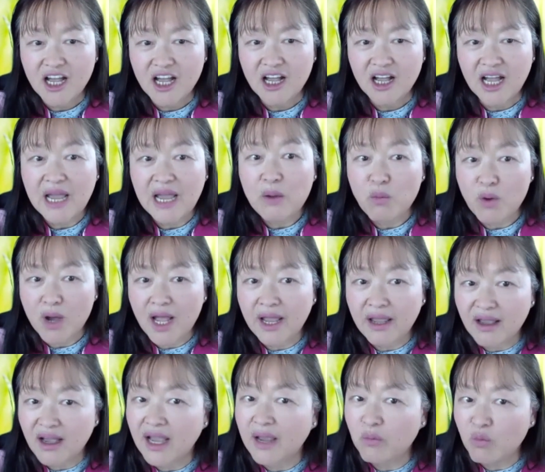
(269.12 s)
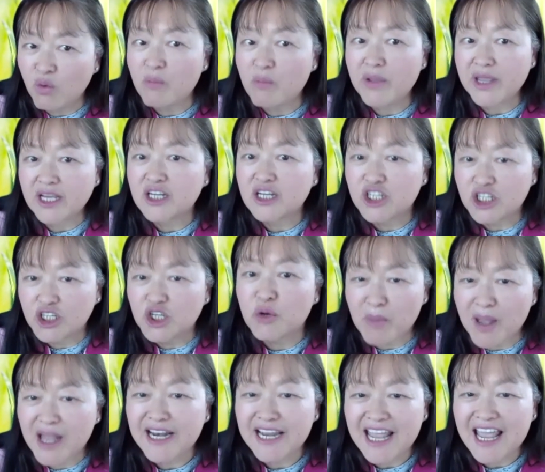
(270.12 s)
I will make good
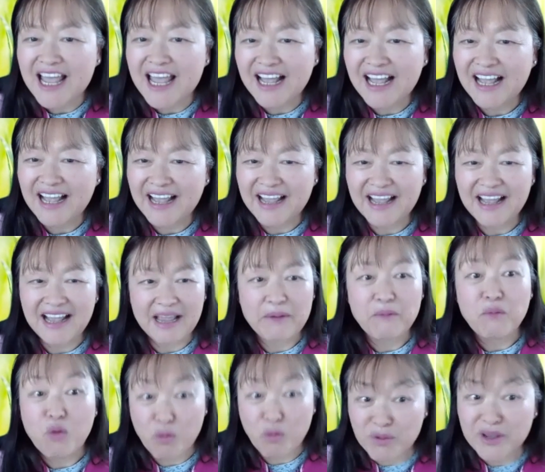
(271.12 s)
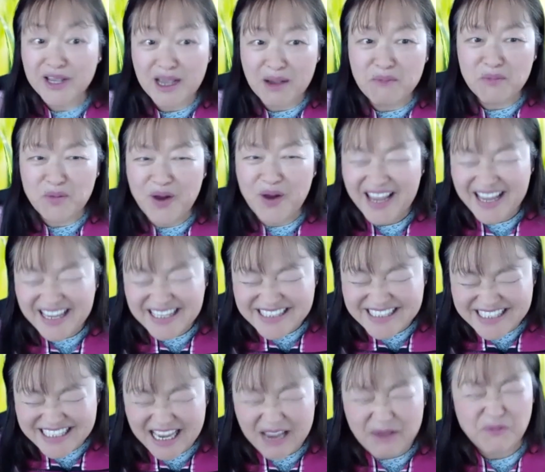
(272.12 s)
money. I will become
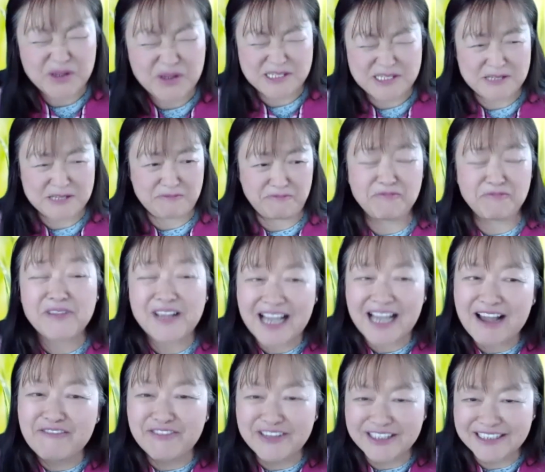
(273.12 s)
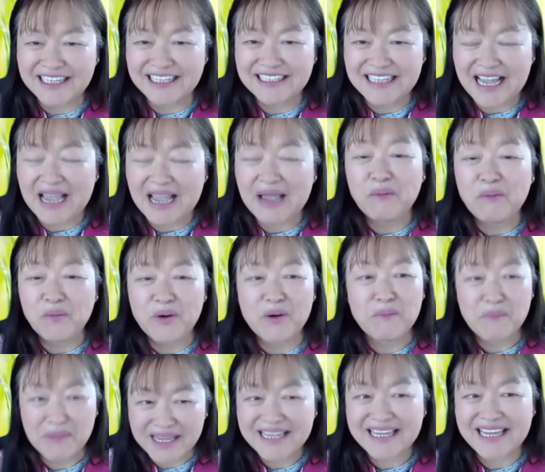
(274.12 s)
rich. I was confident I will
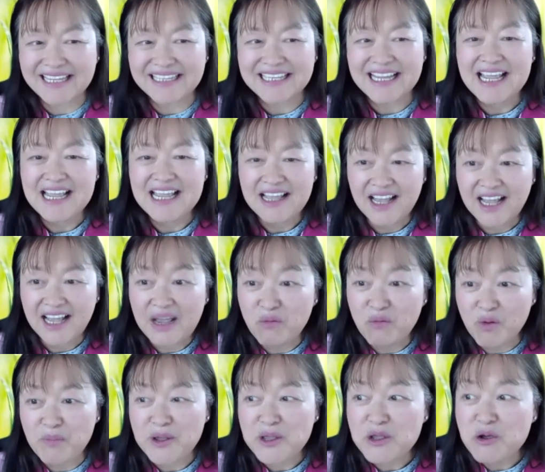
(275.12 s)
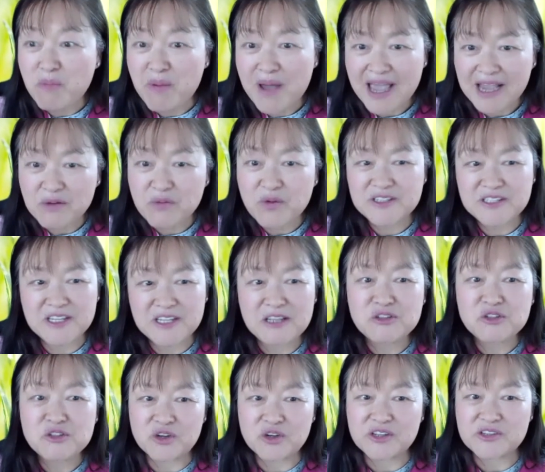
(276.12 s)
make it. I will pay you back with
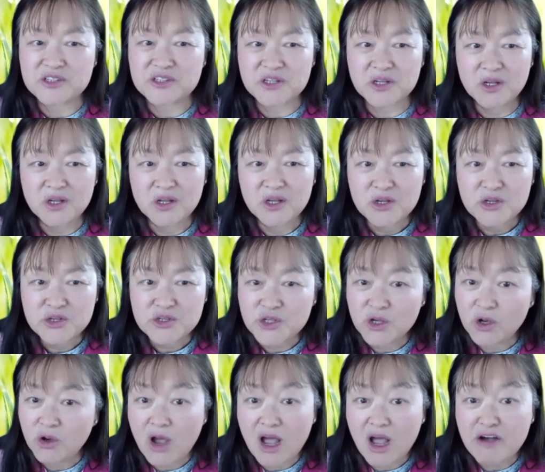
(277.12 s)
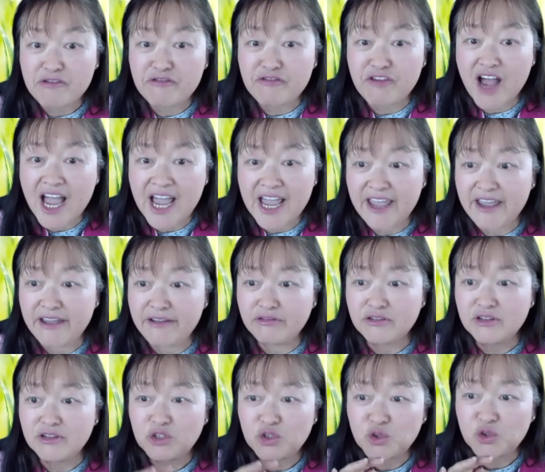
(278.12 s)
interest. So 5
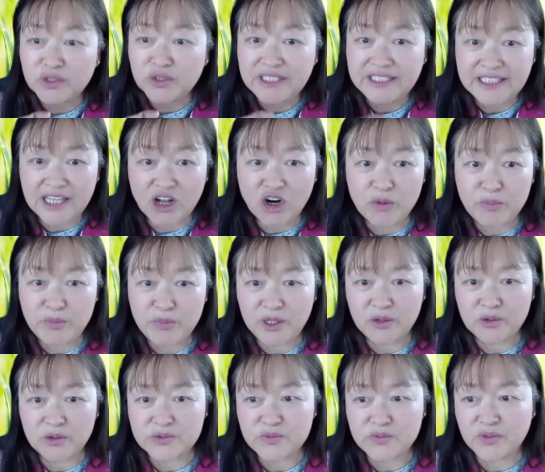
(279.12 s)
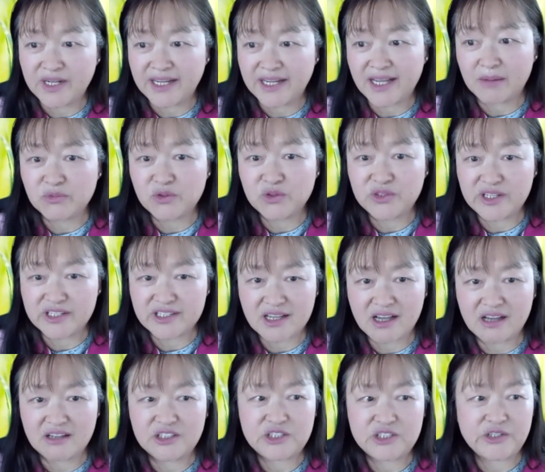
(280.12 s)
$20 bills when I come to this
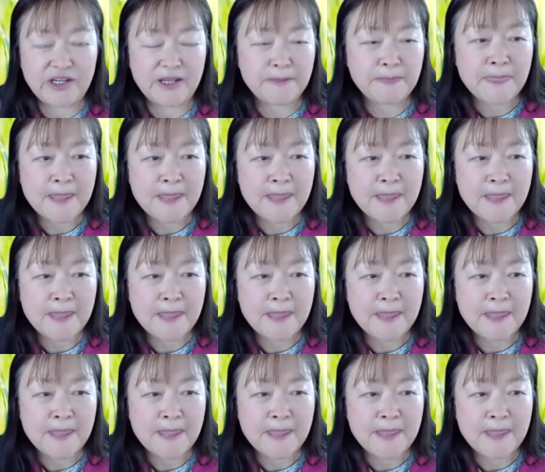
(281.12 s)
country.